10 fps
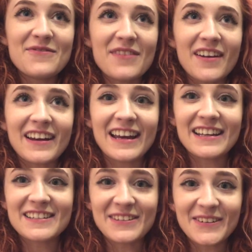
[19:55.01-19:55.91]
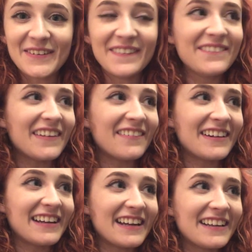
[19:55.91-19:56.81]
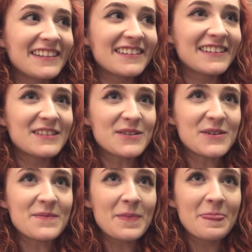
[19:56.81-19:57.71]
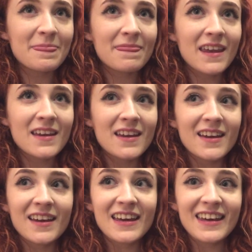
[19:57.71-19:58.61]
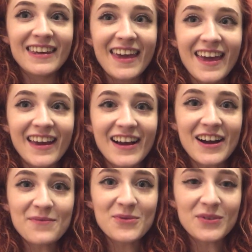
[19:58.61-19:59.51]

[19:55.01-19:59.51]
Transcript: Very nice though, very, very nice. So yeah, I'm